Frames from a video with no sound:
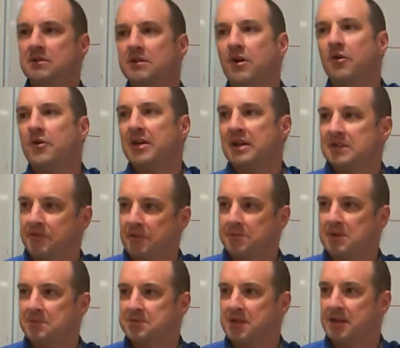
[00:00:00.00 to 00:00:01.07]
the whole thing gets flipped
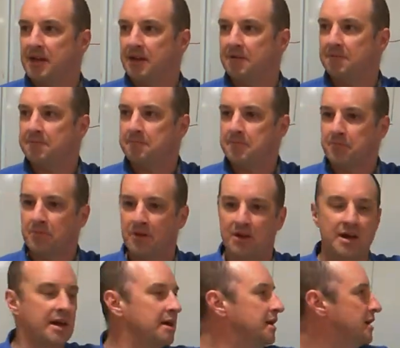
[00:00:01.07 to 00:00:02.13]
upside down,
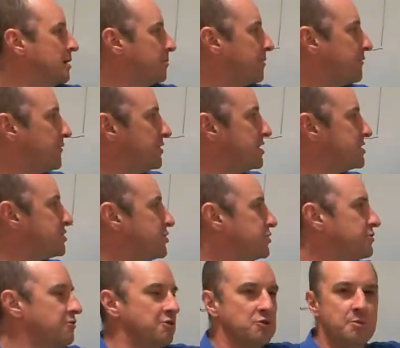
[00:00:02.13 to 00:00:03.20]
okay? But for this
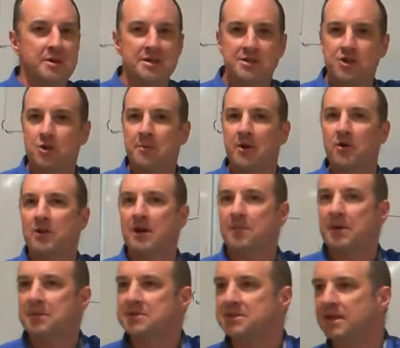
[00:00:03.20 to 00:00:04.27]
tutorial, we'll be assuming all our
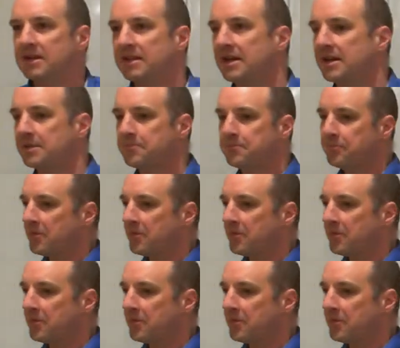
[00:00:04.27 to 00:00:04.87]
beams are like that.